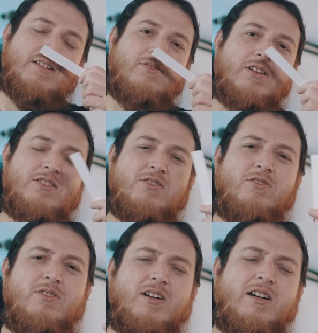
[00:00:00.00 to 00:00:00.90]
Okay,
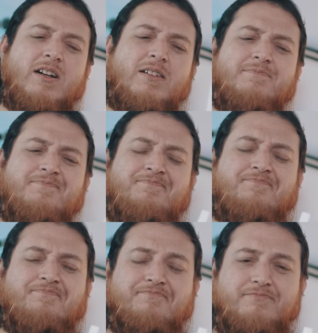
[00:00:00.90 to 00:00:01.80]
so
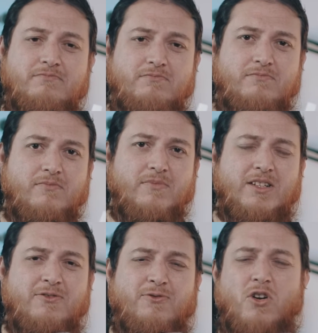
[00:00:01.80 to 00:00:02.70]

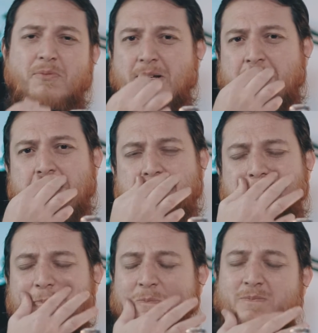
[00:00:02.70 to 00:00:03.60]
for me,
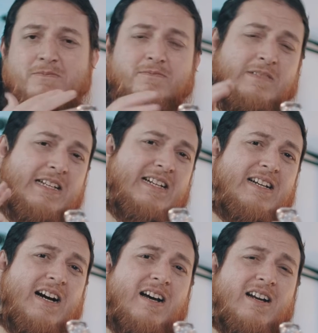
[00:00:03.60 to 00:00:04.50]
there
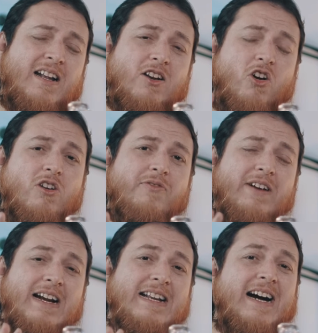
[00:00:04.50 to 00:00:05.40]
are a lot of
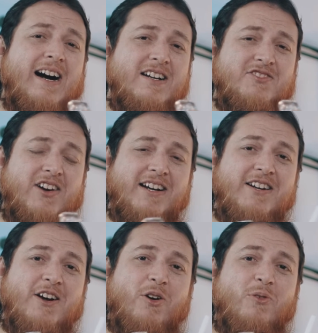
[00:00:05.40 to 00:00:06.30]
aldehydes right
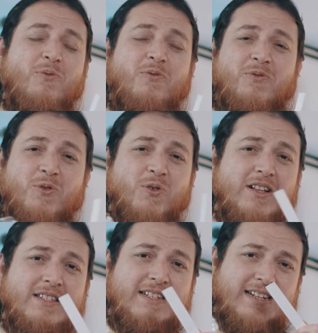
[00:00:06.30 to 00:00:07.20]
now,
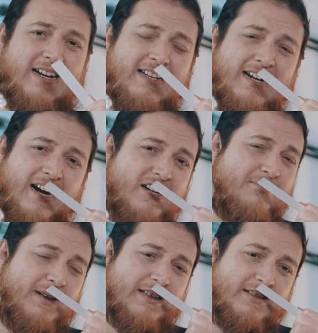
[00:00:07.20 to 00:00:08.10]
florals and aldehyde
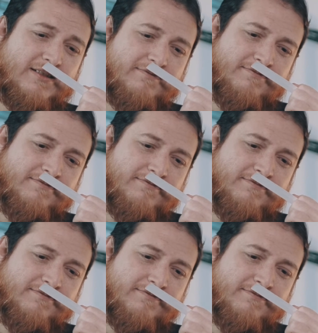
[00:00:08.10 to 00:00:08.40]
mixed.